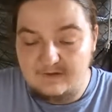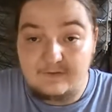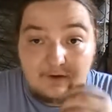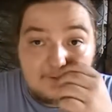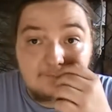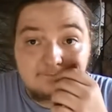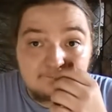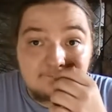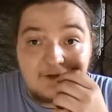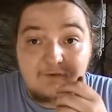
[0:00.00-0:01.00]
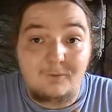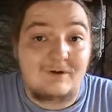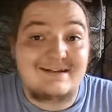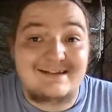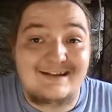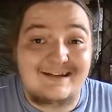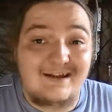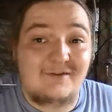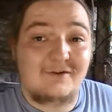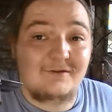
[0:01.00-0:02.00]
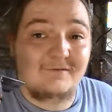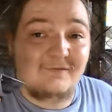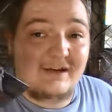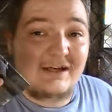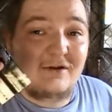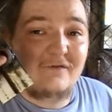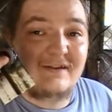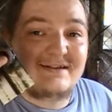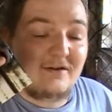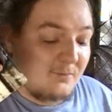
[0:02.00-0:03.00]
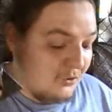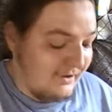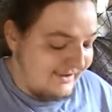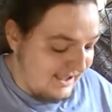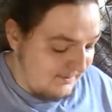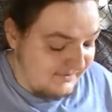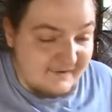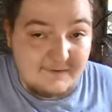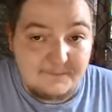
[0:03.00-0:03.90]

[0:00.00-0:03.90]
So if you want to see another video of this a little more in depth,